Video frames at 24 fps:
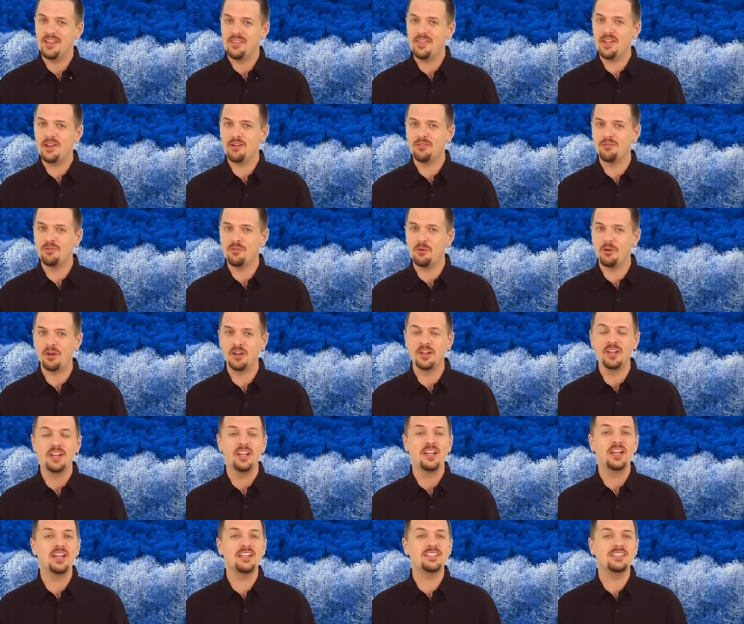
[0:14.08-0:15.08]
Therefore,
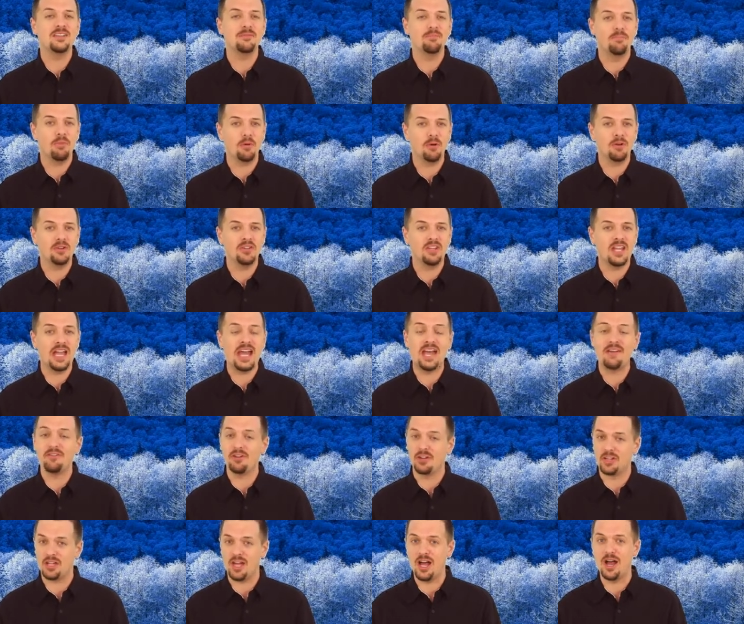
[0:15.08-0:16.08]
it's important to
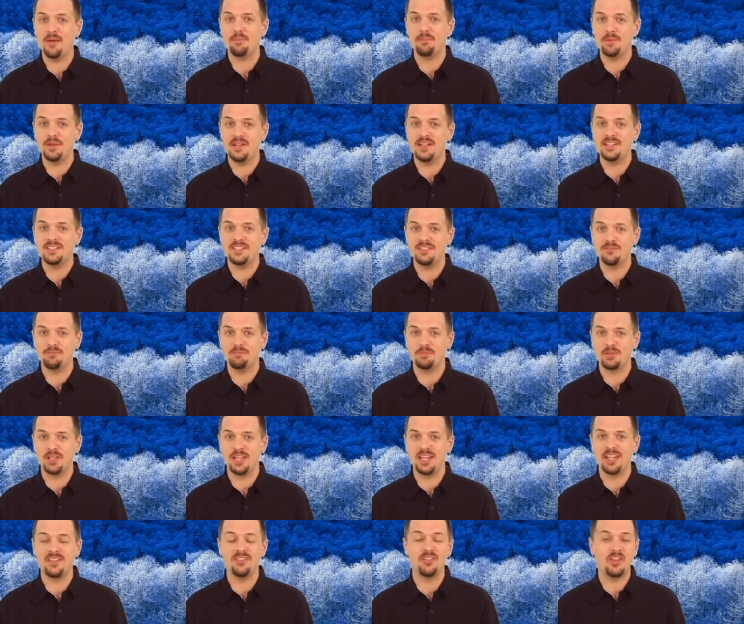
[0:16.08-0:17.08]
have a comprehensive
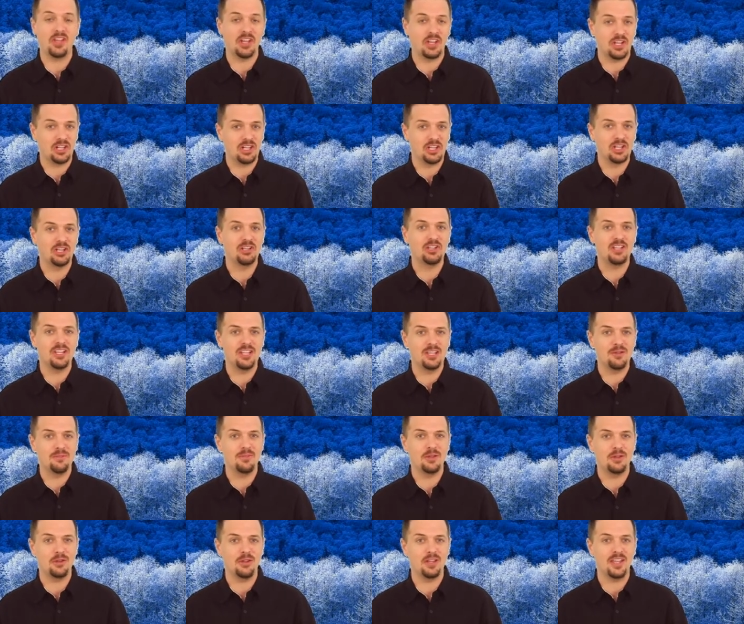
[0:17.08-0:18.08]
plan that clearly
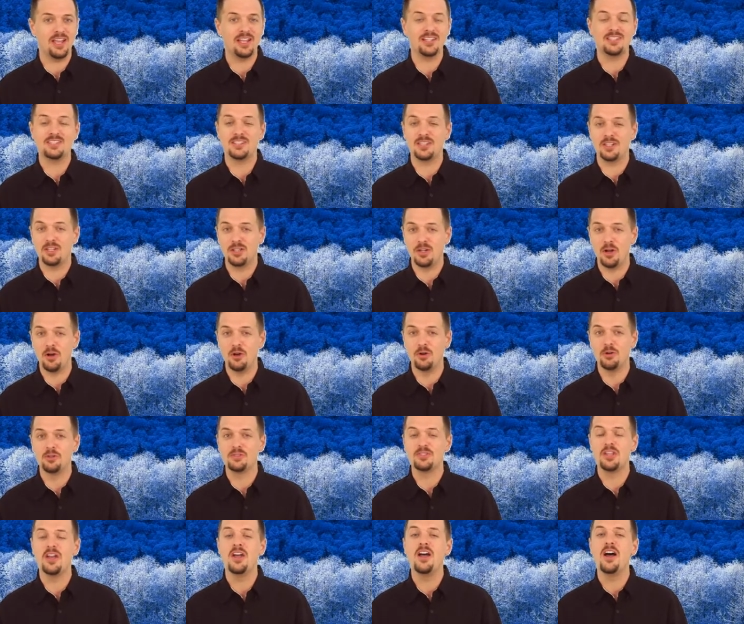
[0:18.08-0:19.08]
communicates the
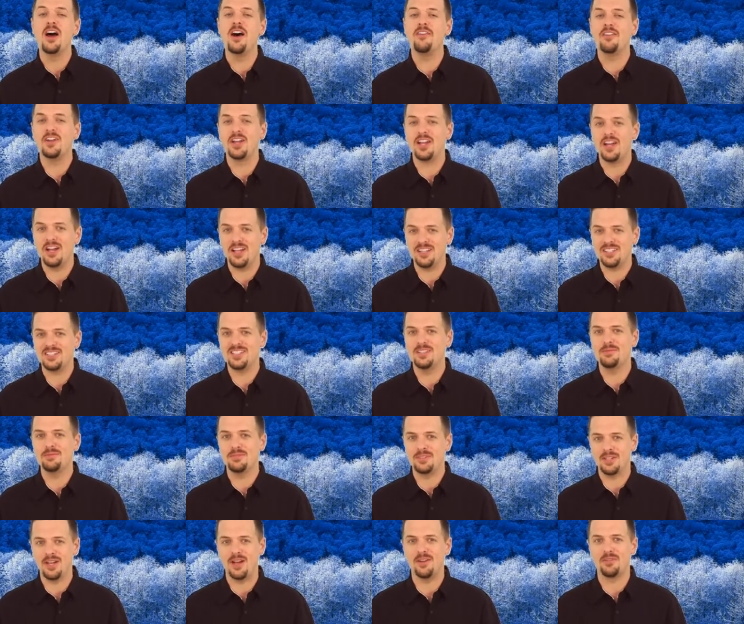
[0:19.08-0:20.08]
goals of a
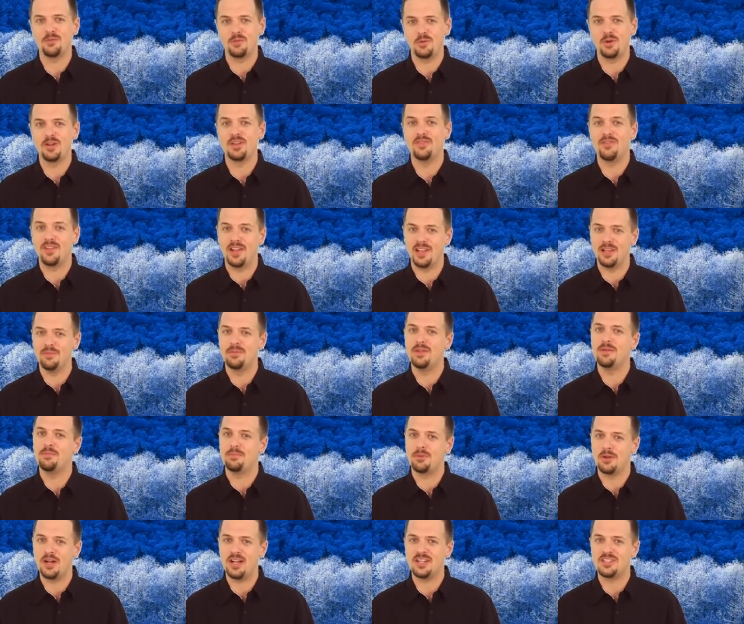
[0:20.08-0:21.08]
custom software
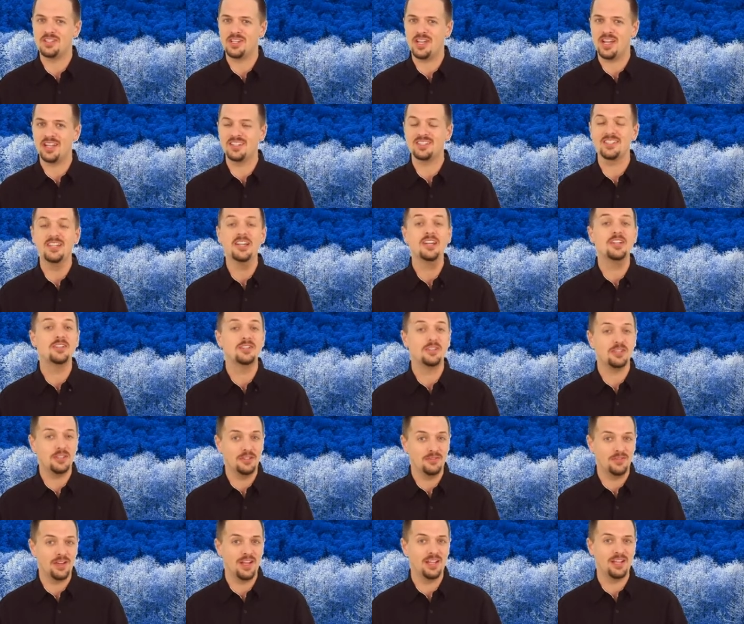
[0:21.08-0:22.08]
development project
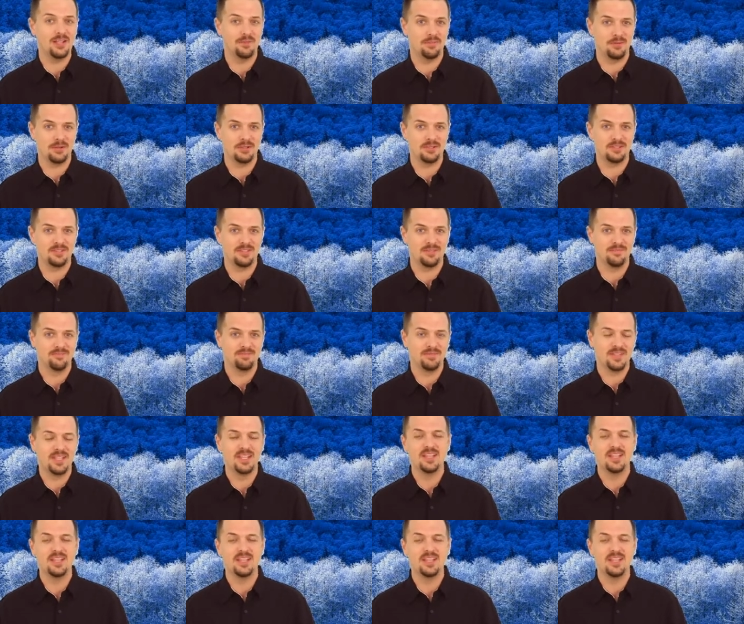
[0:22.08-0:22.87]
to developers.